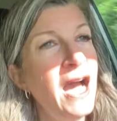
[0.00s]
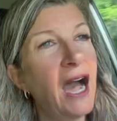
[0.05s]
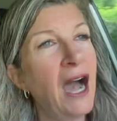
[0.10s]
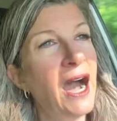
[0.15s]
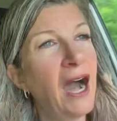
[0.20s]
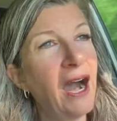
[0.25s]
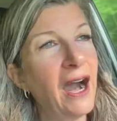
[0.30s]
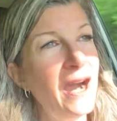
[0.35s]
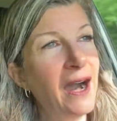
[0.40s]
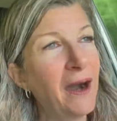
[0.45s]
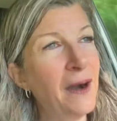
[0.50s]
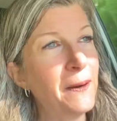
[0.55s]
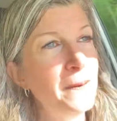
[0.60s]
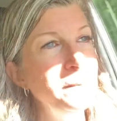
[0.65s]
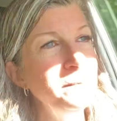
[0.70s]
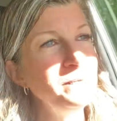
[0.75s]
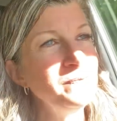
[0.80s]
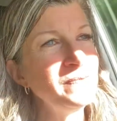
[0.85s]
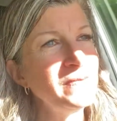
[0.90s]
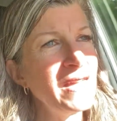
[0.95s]

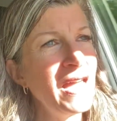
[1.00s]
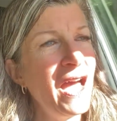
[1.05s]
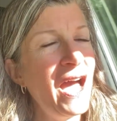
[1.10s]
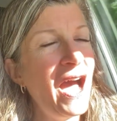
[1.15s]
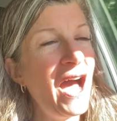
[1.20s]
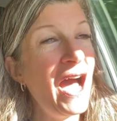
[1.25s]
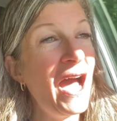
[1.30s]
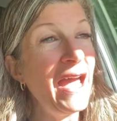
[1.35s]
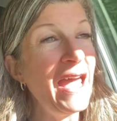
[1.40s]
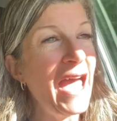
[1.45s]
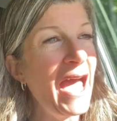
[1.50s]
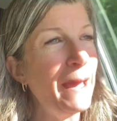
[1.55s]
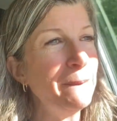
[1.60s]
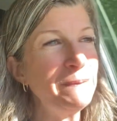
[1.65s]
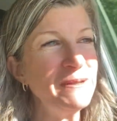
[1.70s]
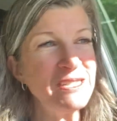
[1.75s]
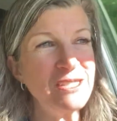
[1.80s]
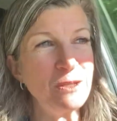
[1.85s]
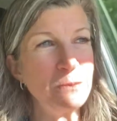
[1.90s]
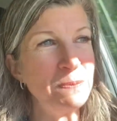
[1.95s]
Um, I
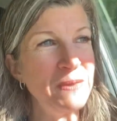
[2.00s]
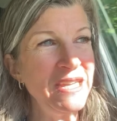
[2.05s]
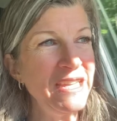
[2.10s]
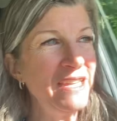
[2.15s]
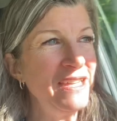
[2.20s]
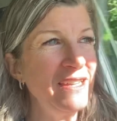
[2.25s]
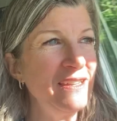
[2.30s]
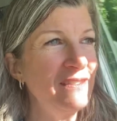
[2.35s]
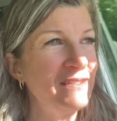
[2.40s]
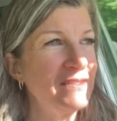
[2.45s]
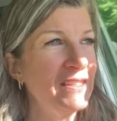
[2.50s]
happen to be